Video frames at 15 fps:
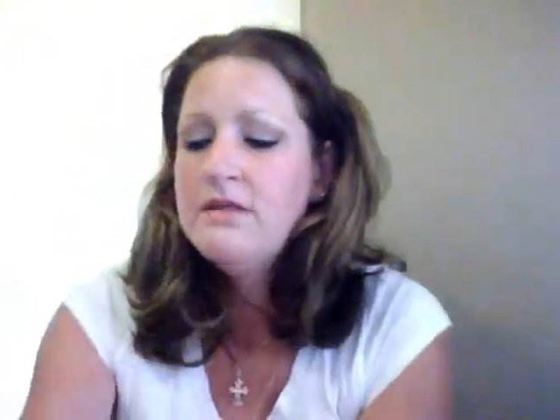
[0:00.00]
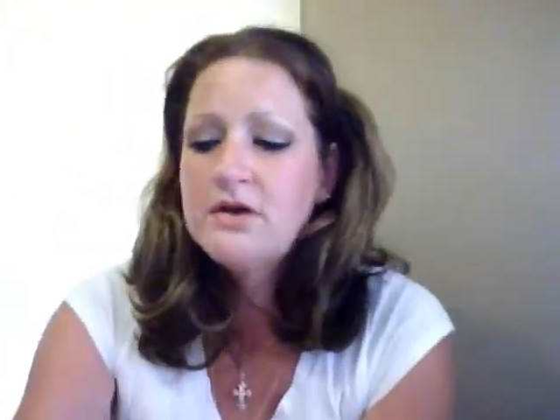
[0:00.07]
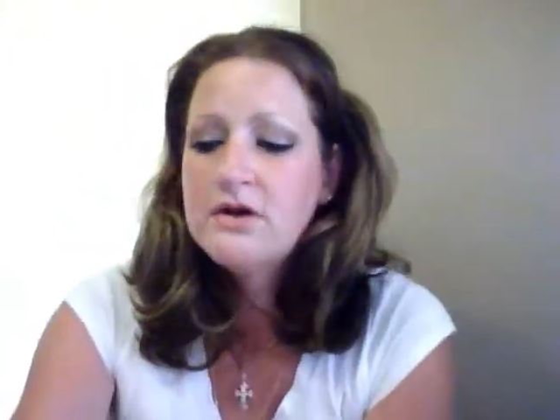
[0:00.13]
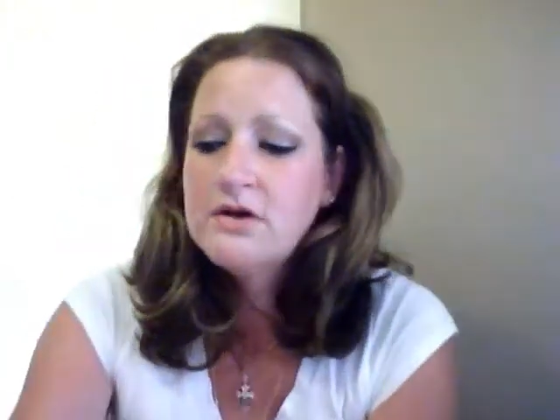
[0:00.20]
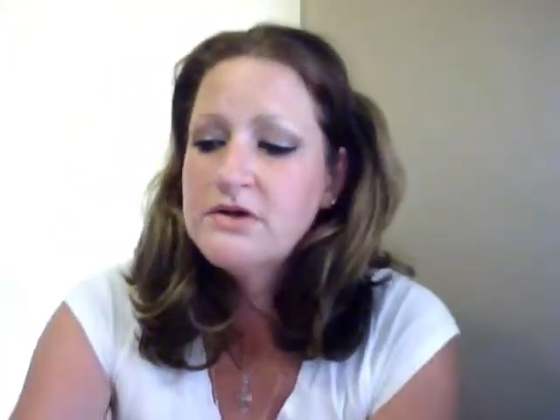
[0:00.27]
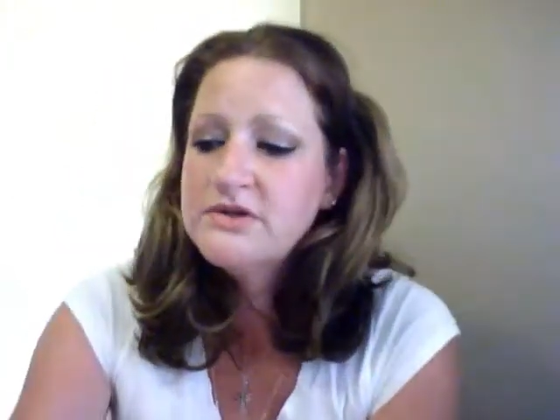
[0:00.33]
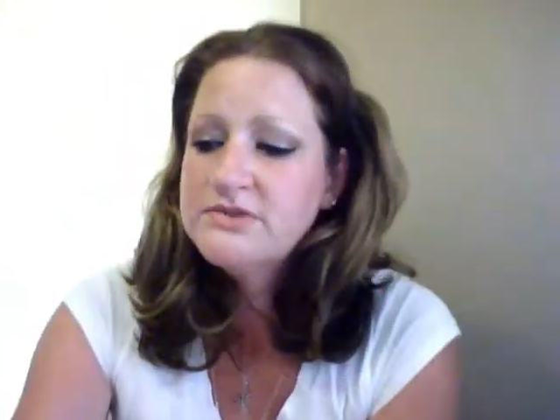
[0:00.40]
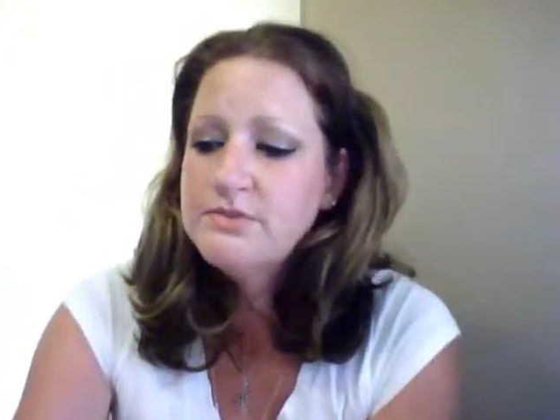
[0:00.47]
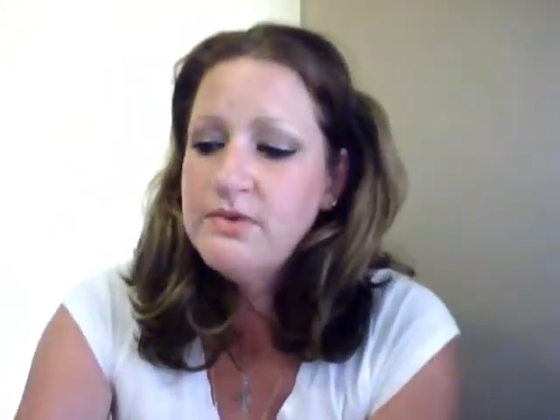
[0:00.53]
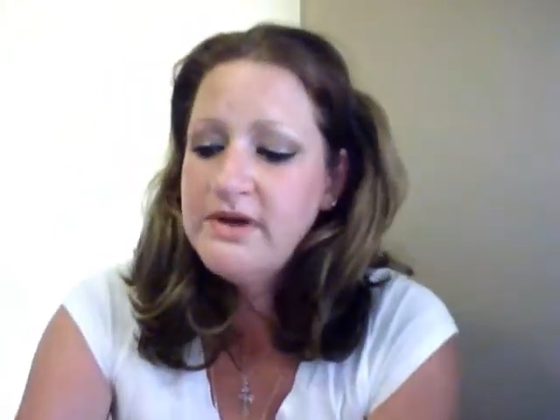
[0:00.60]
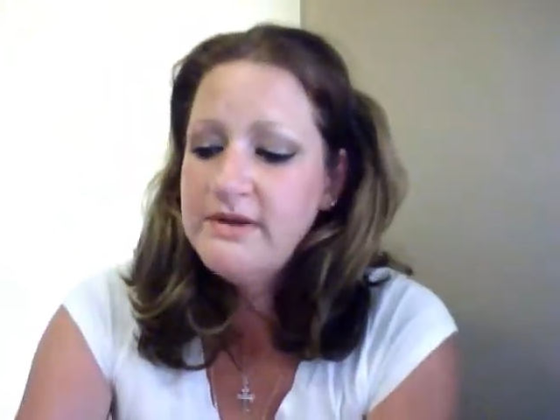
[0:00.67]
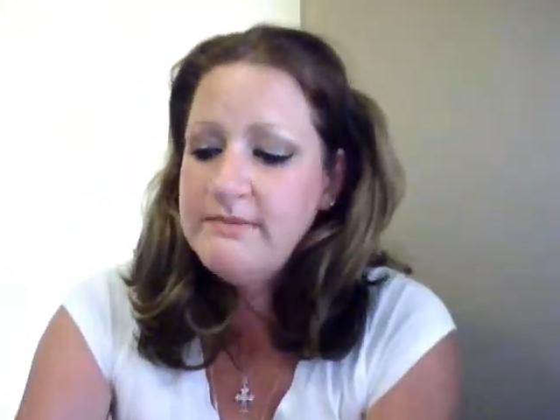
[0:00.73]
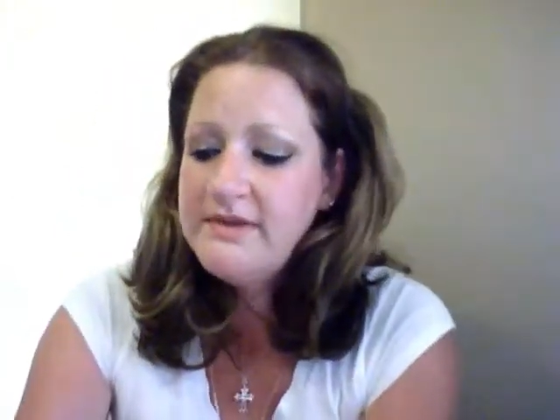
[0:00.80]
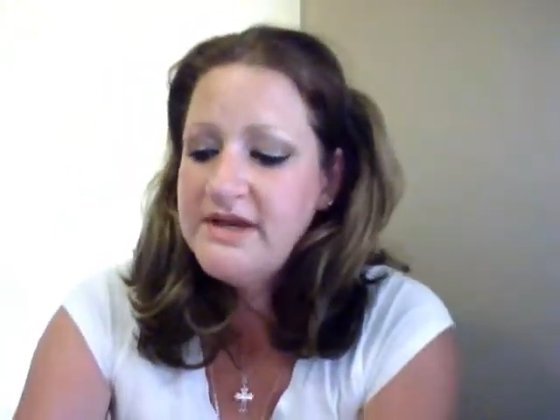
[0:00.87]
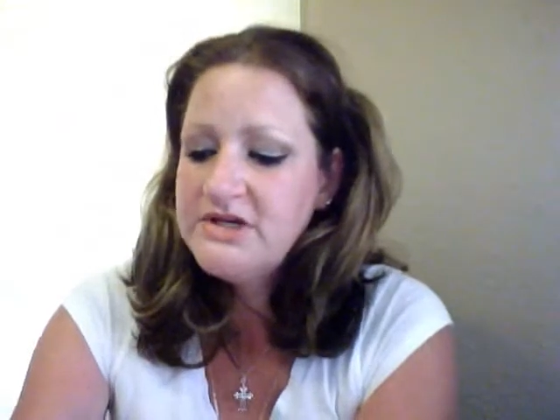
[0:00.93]
The girls
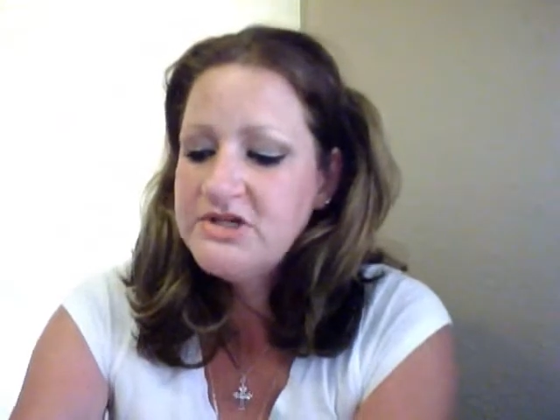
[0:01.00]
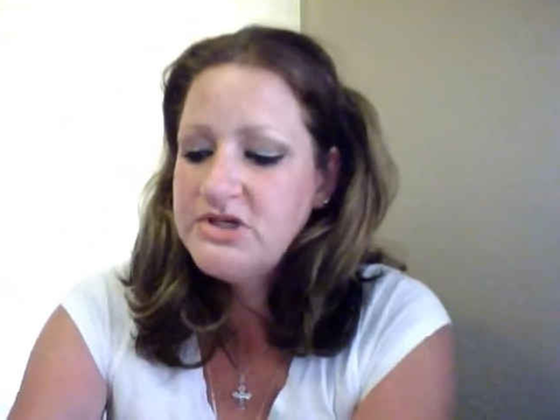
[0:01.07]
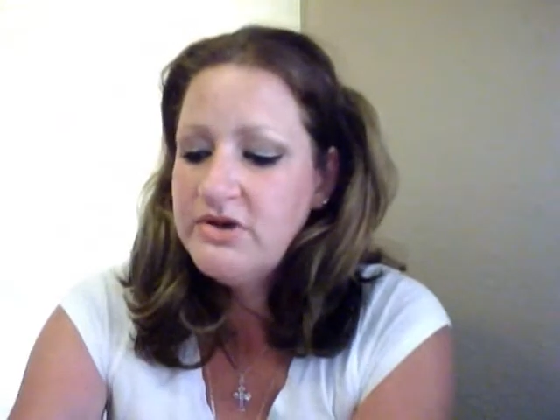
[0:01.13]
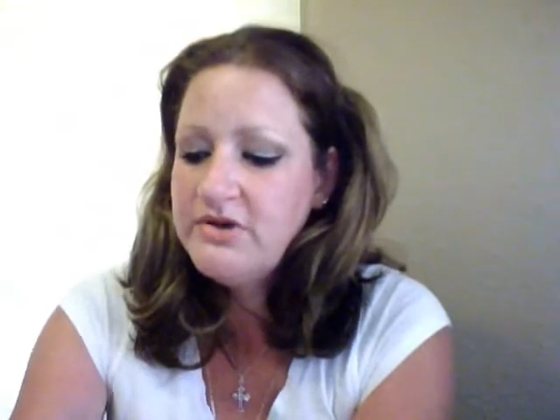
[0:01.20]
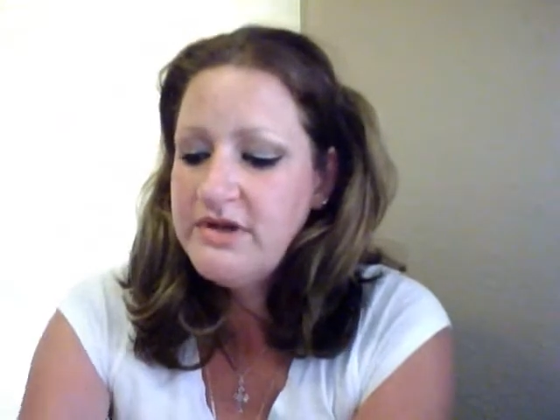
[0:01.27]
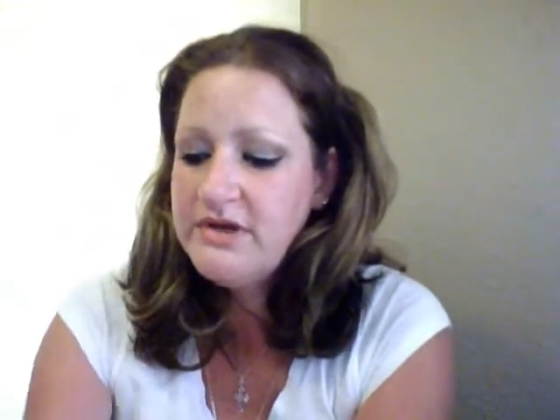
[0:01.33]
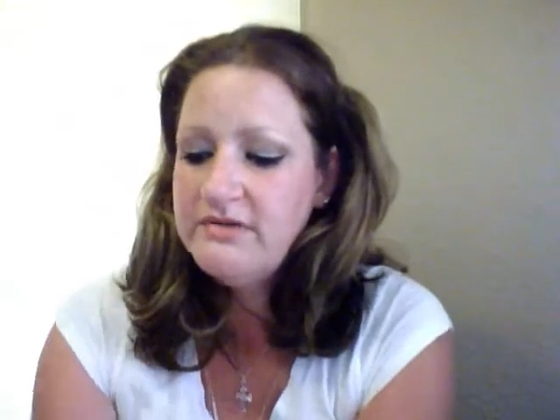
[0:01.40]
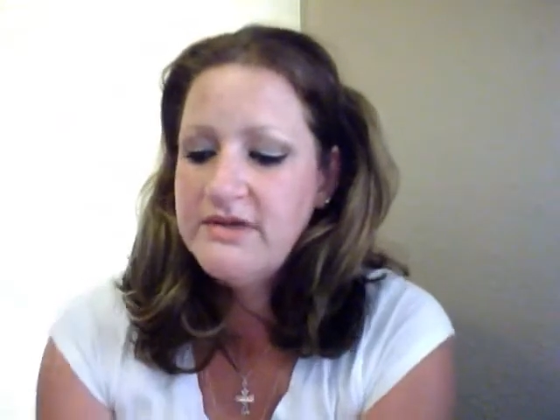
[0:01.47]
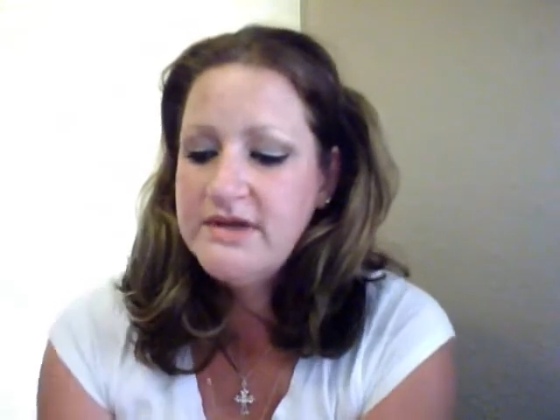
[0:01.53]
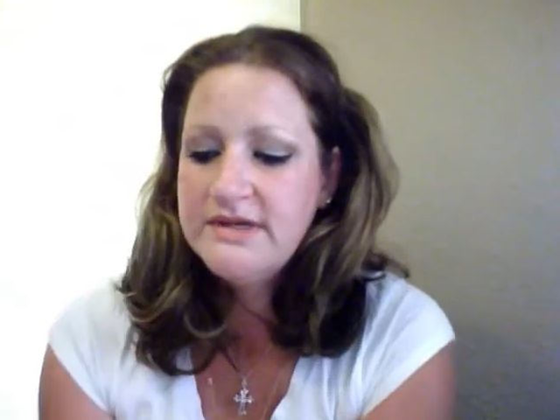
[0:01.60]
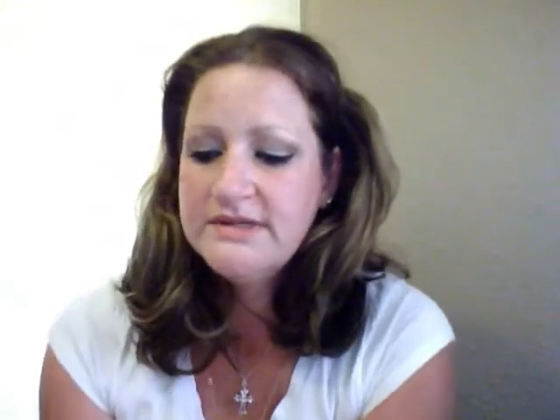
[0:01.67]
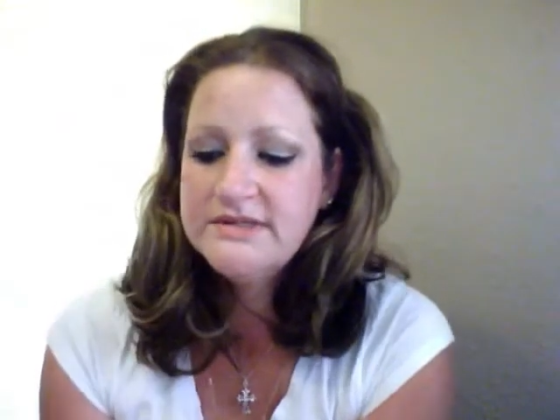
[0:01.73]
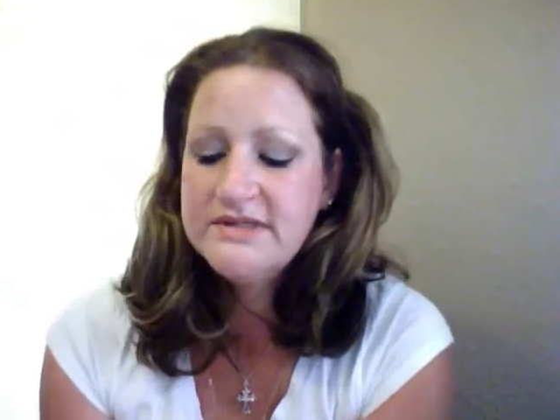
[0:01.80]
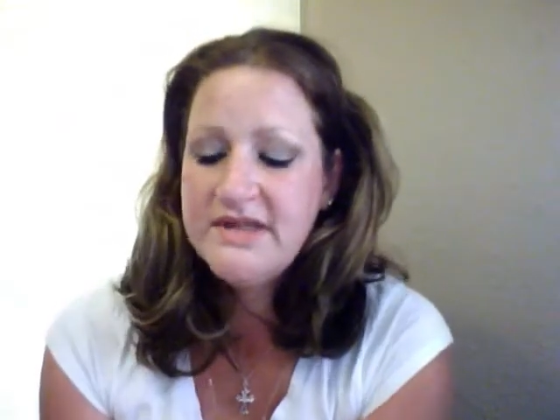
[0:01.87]
wanted me to show you this.